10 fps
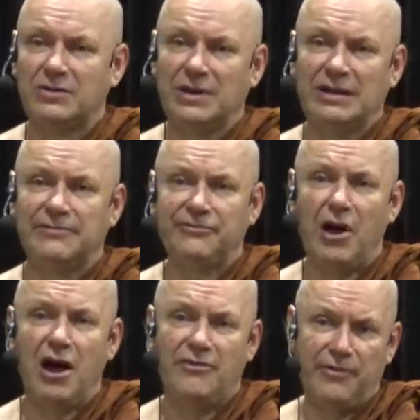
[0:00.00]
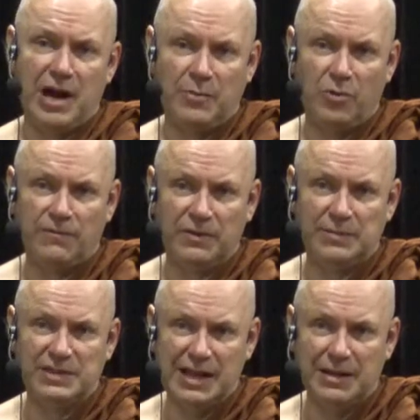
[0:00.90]
creating far, far more for
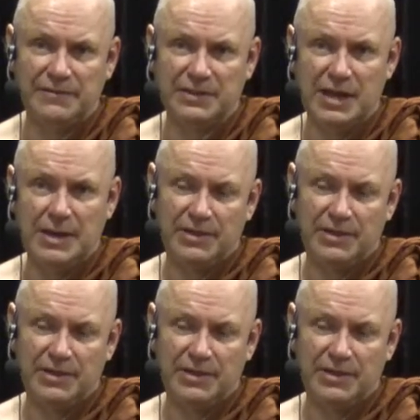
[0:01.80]
themselves uh,